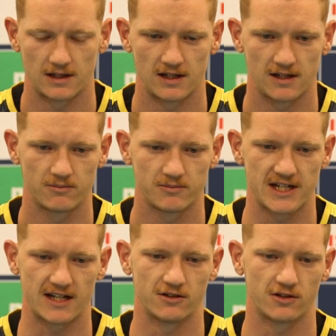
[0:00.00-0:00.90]
Um,
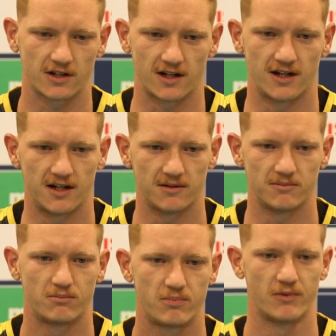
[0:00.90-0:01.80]
yeah, look,
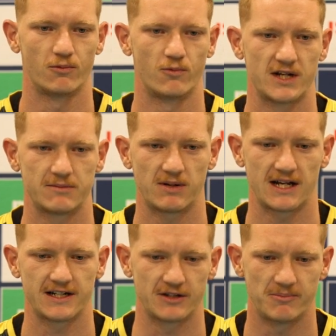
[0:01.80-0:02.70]
um, when you're
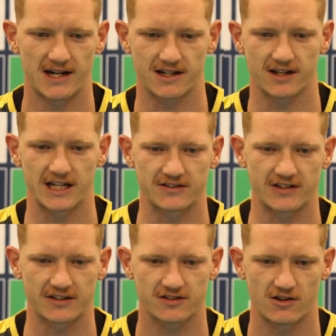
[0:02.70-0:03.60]
playing at the back, I
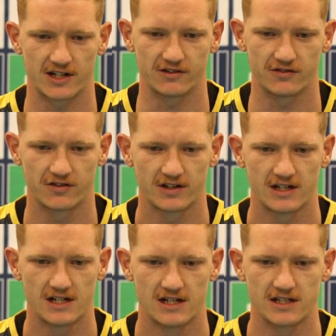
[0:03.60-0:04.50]
guess that's kind of
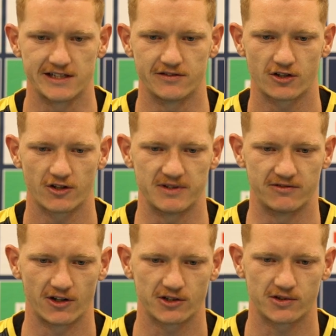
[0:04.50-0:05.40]
you've got to be
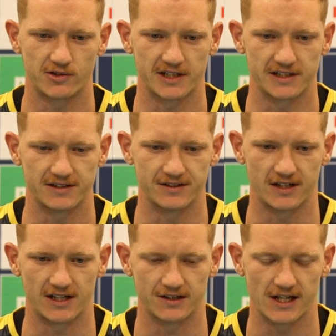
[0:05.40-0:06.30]
vocal
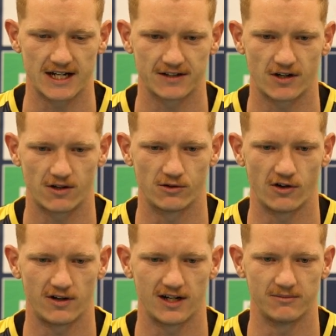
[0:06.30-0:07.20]
and, and loud the whole
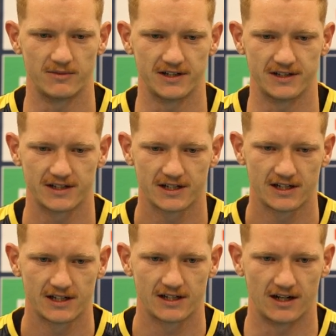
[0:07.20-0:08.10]
time. And
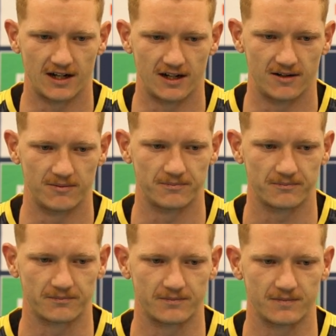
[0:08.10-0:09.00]

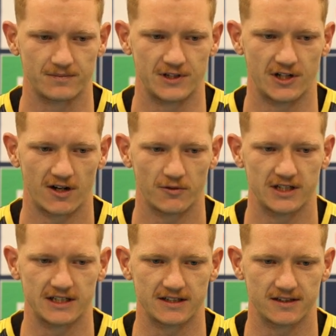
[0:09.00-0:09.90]
um, you know, I
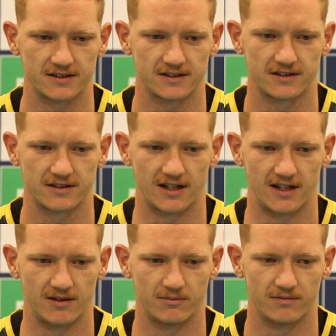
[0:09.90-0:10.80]
really
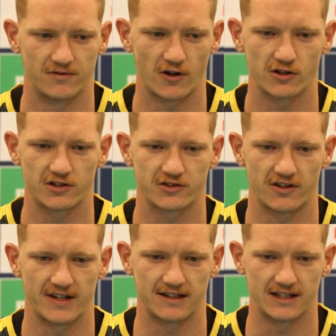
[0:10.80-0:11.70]
um, focused
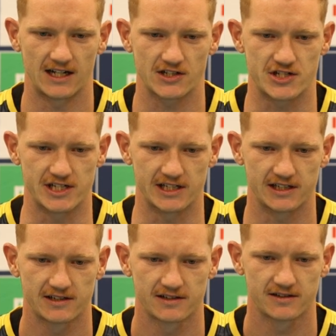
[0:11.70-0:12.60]
on that last
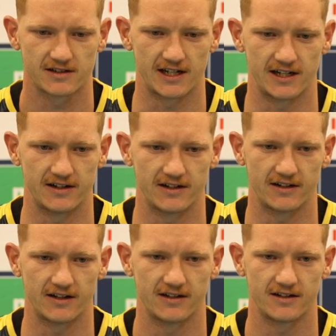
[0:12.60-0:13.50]
year,
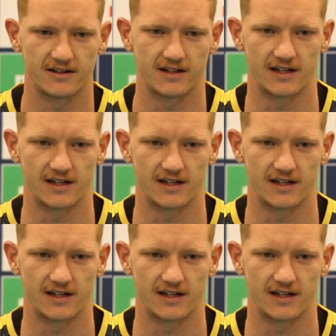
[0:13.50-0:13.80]
and